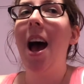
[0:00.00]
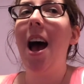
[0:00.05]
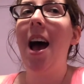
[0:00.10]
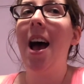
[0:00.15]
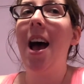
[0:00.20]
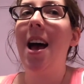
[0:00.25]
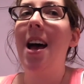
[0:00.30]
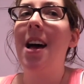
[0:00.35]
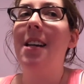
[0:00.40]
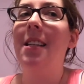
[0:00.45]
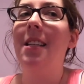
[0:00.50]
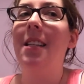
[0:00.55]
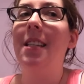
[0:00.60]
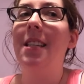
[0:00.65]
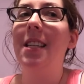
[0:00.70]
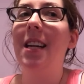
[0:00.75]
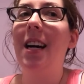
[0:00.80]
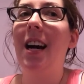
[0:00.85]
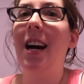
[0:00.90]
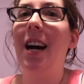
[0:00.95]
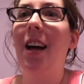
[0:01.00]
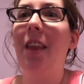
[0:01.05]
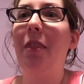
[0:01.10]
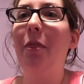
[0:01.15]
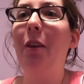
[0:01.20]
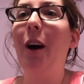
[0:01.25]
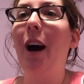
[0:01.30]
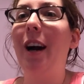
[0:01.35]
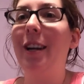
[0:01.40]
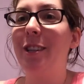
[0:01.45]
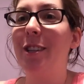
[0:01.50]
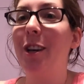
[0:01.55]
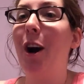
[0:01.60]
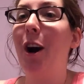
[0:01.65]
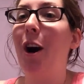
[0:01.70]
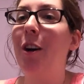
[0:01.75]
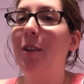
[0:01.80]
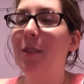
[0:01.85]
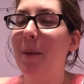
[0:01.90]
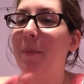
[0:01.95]
And I
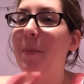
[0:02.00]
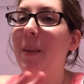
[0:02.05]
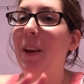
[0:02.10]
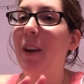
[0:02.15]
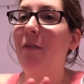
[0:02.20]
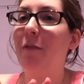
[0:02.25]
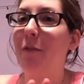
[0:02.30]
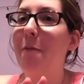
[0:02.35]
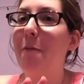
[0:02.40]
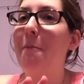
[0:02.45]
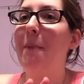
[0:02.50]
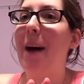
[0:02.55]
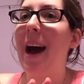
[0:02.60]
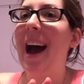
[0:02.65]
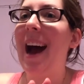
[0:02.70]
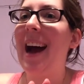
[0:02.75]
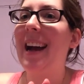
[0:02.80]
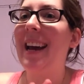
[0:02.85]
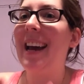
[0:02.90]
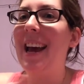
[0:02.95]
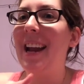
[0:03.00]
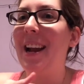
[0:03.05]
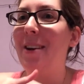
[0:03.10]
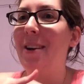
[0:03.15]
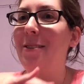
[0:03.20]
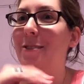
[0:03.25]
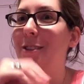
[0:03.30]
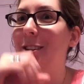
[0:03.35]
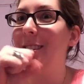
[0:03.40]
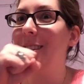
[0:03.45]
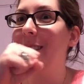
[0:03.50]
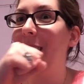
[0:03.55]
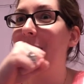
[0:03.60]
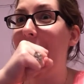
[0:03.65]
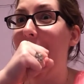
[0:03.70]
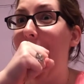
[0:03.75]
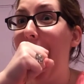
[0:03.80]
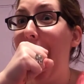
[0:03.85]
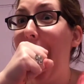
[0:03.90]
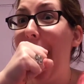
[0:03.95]
saw something from MAC, and I was just like,